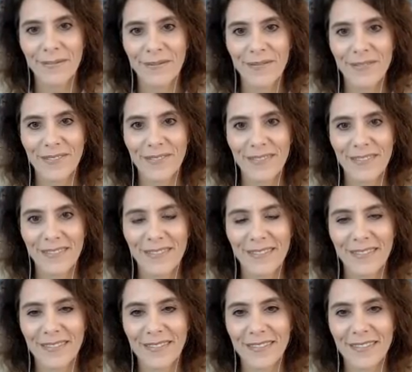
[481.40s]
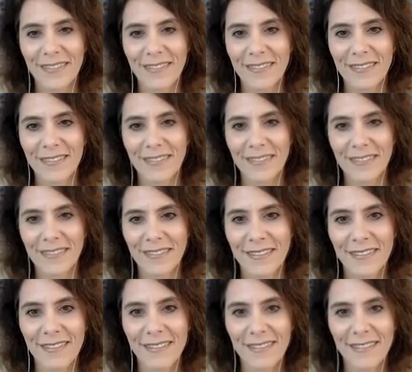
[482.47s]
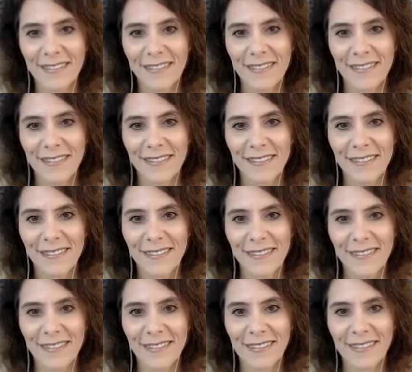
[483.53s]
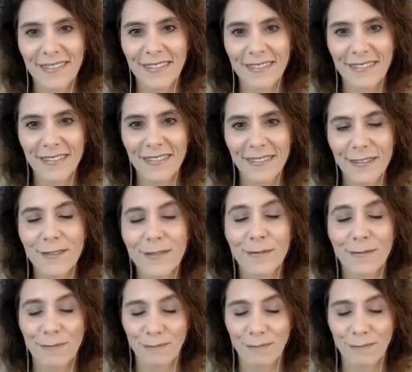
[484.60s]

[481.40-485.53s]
(silent)